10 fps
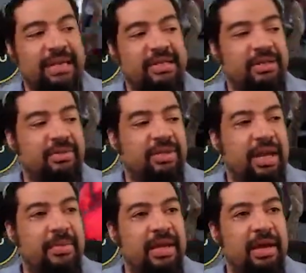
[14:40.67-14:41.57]
A2s
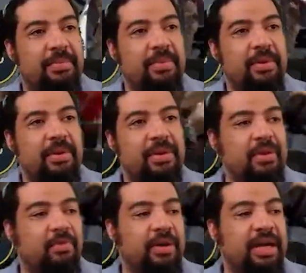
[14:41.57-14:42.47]
coming up.
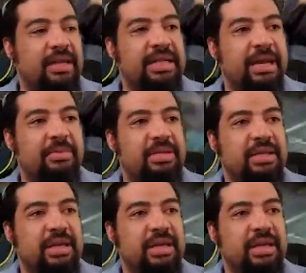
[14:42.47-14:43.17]
what kind of damage he